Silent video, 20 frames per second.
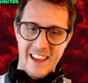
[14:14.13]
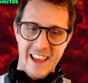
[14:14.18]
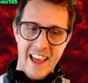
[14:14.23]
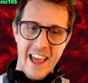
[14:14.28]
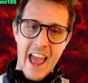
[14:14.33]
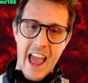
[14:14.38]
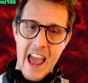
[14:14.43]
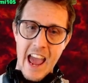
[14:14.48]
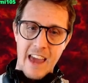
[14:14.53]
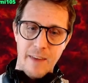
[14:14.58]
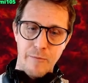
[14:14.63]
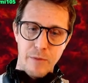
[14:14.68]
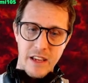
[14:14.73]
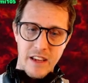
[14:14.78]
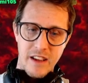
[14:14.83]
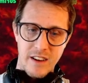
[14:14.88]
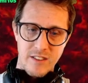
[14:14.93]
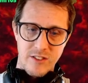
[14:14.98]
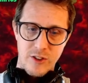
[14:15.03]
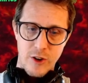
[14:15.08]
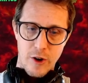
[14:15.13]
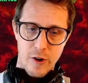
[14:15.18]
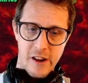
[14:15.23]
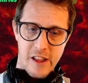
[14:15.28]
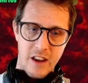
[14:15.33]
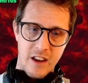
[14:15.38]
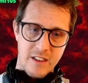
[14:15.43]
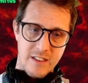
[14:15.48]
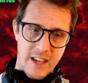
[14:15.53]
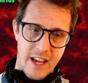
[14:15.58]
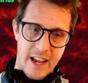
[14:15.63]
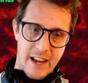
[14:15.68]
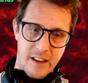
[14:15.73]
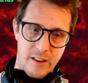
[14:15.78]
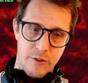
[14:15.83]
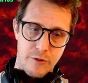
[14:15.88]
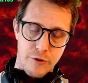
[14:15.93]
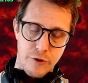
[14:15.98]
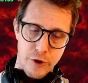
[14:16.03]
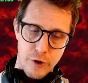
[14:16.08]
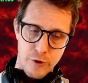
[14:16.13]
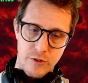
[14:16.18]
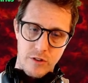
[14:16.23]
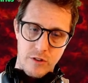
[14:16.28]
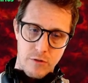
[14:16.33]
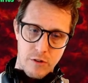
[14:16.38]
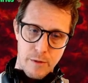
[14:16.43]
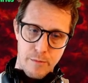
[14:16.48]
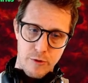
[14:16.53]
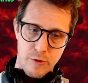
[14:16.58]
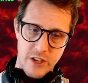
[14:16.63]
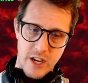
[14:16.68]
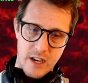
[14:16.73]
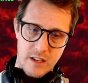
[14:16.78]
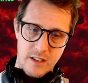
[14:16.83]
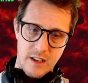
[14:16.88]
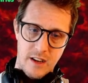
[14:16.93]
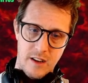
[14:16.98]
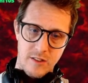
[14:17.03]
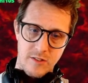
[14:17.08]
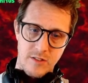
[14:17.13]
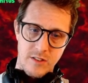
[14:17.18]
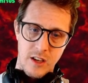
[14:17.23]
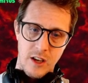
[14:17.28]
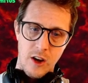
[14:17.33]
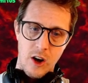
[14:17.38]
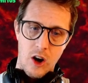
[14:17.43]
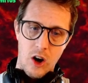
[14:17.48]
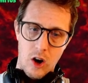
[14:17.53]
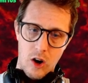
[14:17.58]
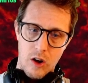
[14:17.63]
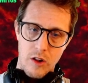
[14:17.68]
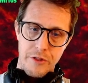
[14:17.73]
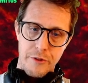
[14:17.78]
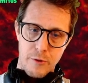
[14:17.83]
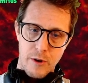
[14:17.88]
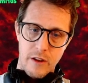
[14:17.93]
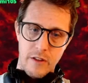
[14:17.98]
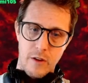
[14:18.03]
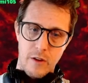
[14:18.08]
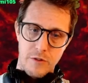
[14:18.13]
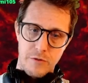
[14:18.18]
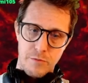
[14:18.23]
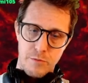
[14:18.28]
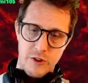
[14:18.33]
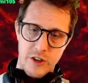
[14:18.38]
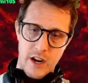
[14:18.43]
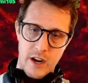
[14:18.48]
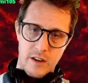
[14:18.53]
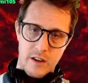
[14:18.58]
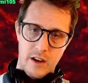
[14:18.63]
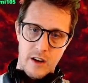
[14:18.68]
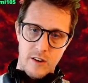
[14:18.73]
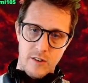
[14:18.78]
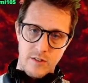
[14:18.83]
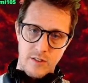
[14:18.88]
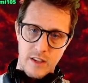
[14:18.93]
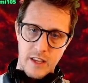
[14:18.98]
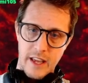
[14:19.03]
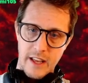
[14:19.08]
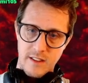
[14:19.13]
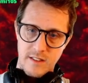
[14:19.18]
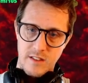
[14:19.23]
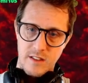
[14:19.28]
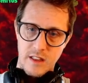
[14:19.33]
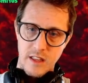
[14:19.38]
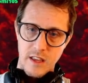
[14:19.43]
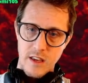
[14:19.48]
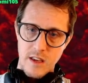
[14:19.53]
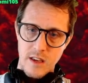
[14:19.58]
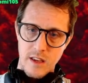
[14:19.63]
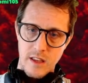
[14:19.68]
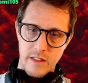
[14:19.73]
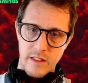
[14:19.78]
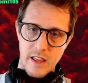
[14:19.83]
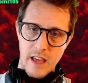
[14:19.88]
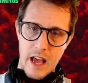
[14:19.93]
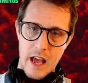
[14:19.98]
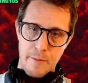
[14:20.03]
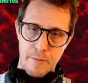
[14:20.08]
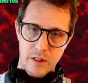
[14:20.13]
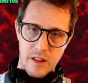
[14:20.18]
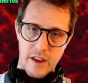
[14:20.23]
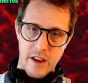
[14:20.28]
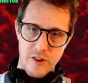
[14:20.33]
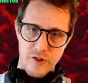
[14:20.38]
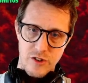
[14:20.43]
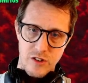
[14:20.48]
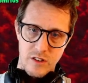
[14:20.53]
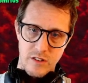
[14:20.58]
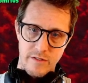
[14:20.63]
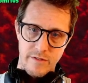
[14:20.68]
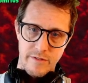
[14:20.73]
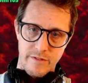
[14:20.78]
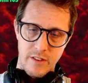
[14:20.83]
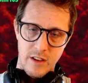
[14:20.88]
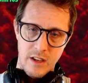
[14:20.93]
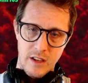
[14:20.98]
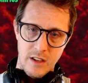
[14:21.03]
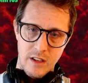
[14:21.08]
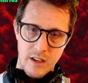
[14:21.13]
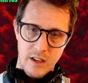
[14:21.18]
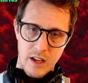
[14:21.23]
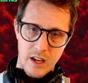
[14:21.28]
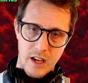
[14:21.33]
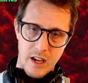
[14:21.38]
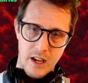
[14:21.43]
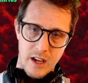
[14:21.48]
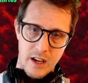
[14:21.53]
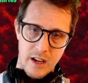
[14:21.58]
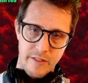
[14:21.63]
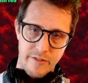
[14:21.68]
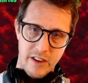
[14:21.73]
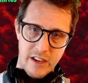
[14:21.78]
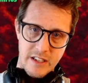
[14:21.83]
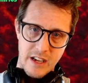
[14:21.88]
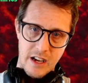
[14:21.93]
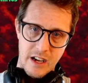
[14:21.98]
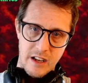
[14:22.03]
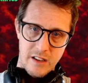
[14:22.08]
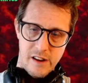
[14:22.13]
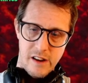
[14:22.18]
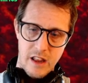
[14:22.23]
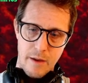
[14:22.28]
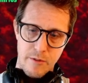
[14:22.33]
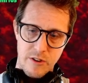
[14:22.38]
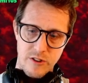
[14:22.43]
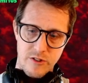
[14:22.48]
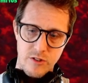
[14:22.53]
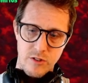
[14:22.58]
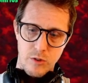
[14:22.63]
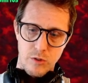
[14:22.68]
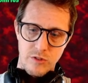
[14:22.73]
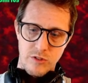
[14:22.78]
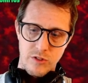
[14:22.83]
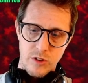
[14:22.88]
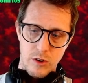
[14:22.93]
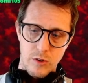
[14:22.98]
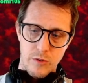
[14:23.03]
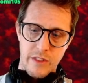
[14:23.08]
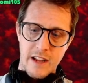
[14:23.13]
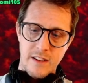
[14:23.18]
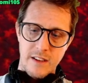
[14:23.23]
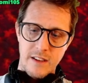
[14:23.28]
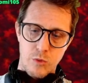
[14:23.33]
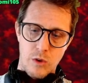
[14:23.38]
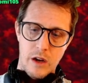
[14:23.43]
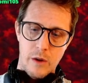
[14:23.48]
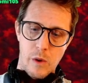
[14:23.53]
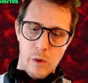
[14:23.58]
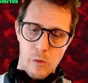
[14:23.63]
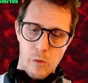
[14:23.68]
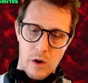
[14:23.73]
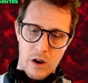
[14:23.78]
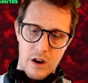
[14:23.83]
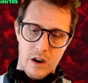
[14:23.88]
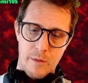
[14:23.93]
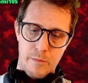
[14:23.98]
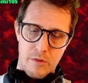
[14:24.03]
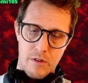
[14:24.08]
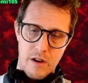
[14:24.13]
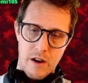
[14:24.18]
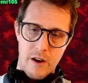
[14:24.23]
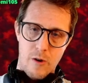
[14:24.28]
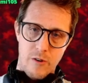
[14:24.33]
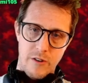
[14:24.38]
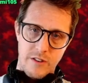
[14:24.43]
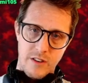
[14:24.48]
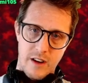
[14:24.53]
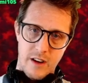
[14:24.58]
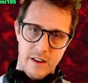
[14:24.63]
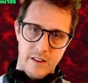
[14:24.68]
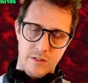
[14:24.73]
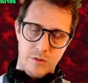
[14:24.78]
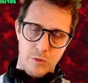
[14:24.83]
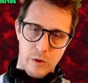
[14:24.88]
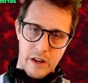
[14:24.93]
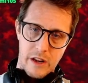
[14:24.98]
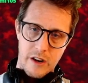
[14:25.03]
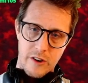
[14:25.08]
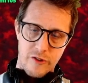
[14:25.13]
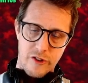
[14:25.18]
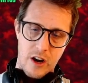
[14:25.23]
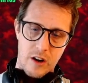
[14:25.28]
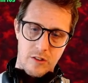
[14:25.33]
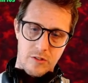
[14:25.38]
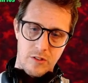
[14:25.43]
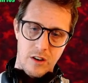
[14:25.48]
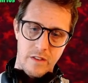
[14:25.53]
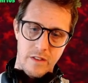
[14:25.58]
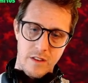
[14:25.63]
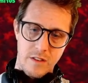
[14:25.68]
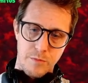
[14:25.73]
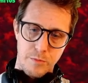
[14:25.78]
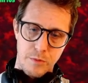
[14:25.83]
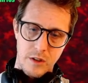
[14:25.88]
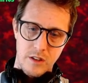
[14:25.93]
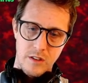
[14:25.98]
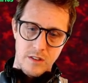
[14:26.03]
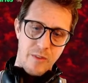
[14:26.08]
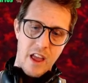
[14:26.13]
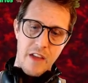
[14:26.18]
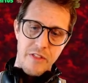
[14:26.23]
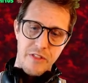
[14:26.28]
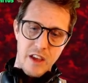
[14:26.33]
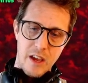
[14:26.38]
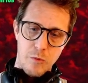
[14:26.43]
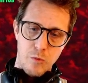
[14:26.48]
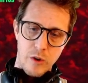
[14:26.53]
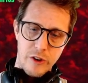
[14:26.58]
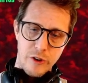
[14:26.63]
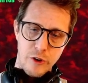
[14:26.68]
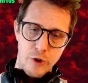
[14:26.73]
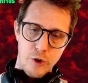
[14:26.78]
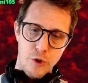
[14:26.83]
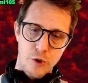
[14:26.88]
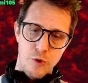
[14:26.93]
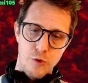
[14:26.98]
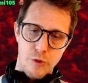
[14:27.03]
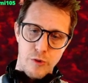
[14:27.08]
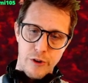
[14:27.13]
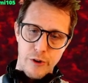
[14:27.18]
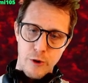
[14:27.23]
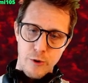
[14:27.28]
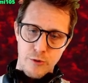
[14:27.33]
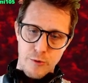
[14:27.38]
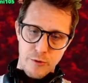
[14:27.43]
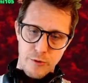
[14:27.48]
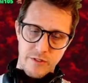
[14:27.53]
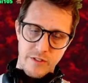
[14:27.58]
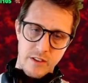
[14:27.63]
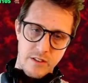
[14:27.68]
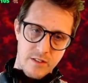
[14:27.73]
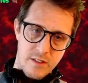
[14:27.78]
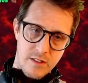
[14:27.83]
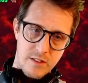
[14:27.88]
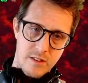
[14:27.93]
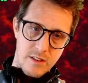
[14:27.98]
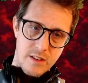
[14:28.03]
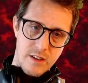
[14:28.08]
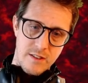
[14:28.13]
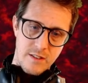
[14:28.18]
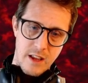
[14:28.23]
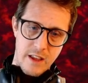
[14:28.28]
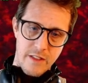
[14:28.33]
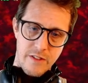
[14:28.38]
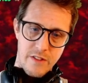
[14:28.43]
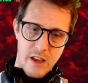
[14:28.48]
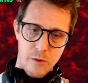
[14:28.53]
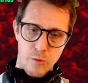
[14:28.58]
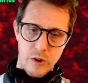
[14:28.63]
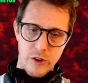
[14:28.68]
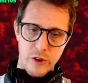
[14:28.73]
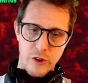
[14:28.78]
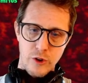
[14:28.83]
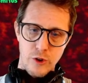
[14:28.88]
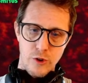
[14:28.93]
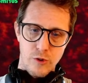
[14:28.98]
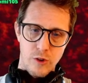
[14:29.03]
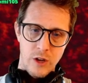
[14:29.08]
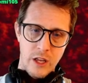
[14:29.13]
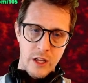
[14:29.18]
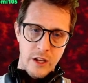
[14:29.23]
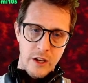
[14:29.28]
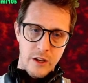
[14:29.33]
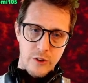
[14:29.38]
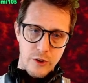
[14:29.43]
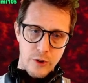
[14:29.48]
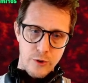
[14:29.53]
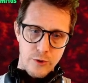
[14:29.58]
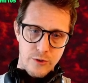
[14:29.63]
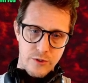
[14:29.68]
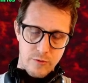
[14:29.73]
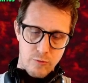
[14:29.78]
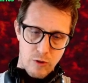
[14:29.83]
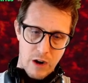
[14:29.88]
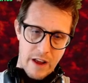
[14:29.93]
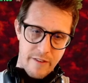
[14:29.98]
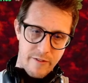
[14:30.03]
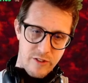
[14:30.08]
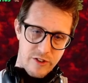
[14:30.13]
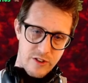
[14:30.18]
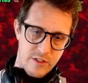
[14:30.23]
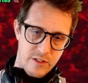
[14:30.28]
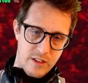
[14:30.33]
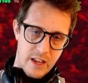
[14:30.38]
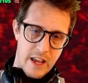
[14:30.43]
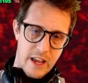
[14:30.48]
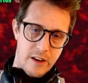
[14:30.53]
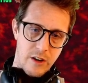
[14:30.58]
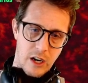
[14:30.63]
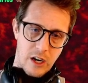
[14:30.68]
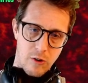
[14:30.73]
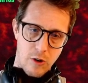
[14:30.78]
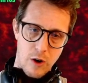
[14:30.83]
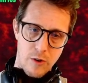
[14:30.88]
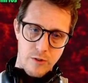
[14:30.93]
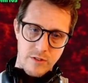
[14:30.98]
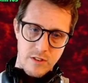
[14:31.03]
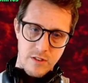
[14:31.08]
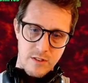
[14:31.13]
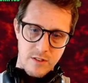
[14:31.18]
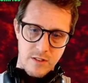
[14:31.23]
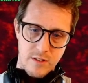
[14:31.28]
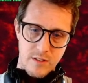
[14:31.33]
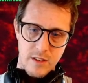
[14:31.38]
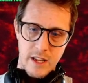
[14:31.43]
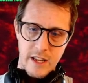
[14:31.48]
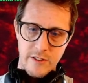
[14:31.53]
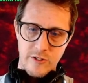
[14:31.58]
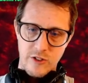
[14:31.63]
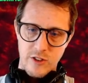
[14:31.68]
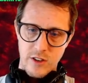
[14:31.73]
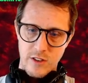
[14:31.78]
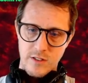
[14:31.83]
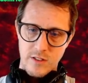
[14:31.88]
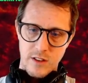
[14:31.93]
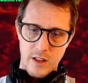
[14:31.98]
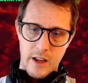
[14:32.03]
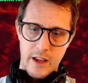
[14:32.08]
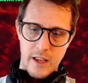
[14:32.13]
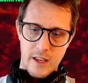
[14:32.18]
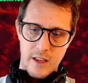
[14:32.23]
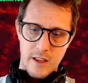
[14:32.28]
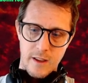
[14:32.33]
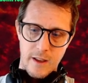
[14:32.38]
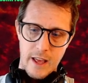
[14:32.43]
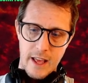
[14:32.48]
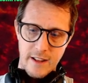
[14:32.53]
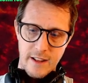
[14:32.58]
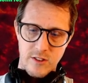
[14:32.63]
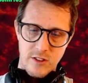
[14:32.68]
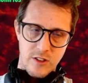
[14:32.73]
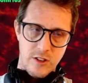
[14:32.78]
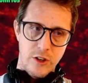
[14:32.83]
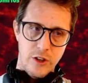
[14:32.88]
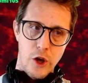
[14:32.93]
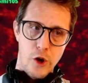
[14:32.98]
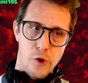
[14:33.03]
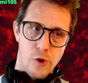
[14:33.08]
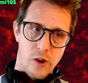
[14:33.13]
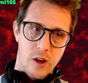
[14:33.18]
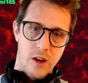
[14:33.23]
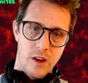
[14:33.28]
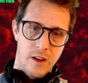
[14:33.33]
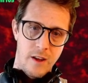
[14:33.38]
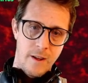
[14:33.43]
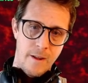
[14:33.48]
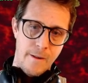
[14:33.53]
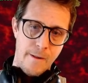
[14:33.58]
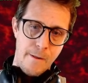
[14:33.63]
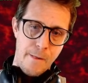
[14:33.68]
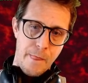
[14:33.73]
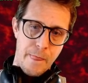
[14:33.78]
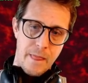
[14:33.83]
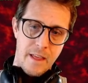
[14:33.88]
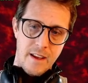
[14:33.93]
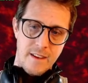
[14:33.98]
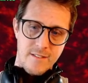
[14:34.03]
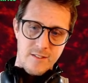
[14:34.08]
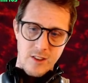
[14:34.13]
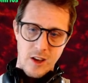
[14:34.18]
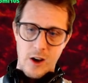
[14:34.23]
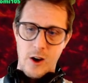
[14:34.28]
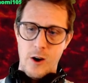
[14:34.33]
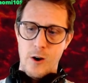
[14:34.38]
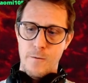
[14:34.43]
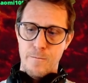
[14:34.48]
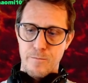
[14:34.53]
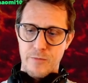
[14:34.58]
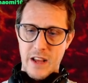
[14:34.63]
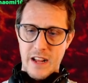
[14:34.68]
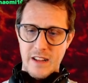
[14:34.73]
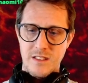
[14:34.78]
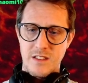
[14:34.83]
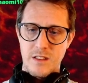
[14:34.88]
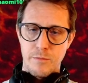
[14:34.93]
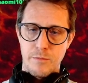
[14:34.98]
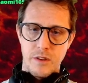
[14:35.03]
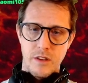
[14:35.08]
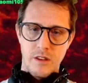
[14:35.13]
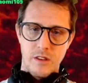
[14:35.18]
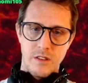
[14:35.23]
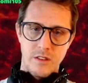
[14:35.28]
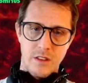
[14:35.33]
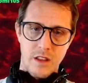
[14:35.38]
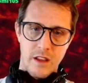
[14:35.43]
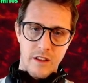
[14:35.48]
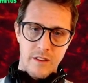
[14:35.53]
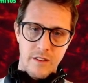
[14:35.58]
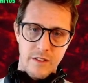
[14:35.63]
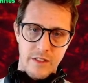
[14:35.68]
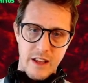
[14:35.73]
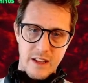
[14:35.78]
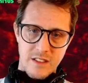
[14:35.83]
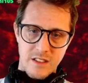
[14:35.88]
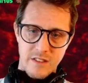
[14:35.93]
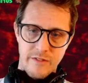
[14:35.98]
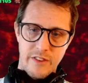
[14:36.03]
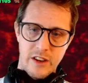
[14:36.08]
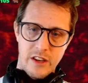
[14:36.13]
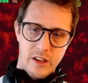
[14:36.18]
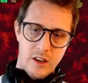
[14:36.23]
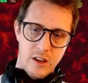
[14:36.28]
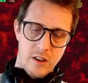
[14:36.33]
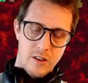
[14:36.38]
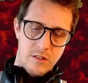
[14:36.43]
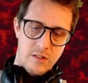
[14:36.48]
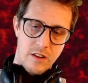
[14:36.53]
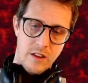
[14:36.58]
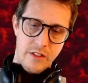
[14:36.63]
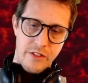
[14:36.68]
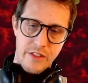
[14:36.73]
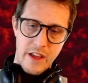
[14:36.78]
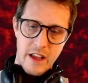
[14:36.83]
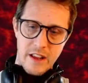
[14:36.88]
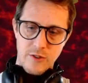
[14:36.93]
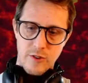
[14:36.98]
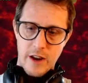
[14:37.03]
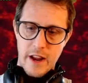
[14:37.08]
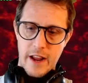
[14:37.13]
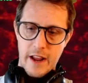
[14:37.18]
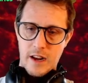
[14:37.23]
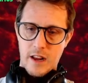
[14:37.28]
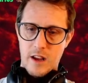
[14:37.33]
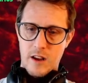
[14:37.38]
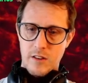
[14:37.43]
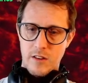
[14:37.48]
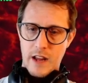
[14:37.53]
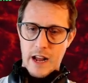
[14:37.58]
And because Ternion attack shoots 3 projectiles, all 3 of those projectiles gets the application of vitality damage. So that's why we wanted to prioritize weakest chakra on this build. And then when you reduce resistances, and then when you use ravages and necrosis, it's just like, it's nuke. So that's the build. That's the video. Thanks for hanging out.